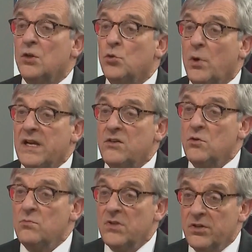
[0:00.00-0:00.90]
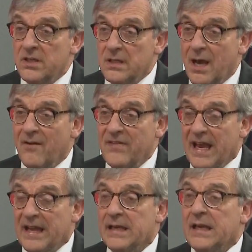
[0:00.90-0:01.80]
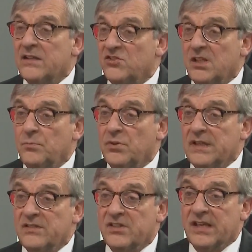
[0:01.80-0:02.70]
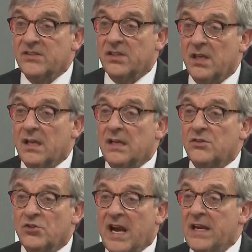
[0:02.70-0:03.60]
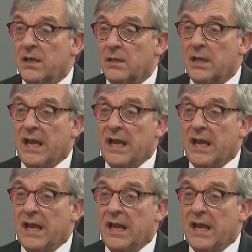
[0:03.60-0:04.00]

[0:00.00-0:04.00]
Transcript: 22 million of that simply says China,